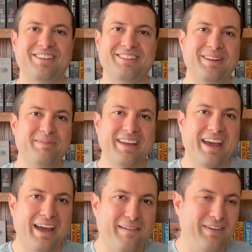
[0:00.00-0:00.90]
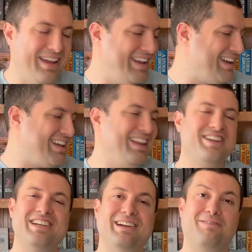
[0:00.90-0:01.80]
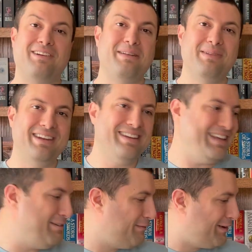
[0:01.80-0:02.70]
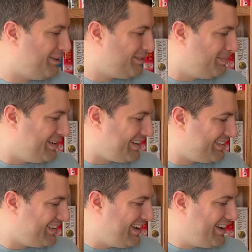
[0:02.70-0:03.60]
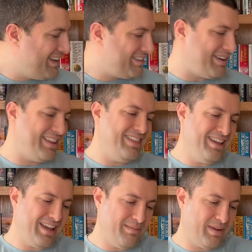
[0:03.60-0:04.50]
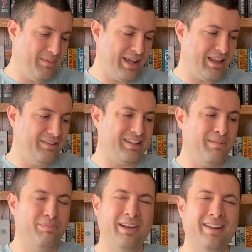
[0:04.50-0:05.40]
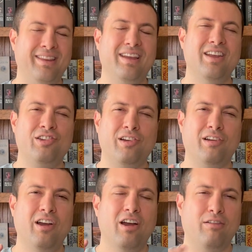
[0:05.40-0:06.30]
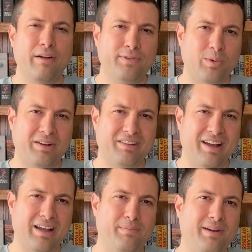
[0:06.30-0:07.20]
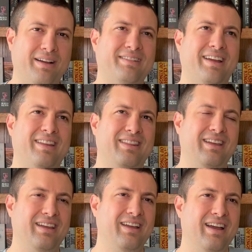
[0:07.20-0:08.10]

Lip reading: seems to have a collection of Raymond E. Feist books, so I think I'm coming close to completing the initial Rift War Saga books and the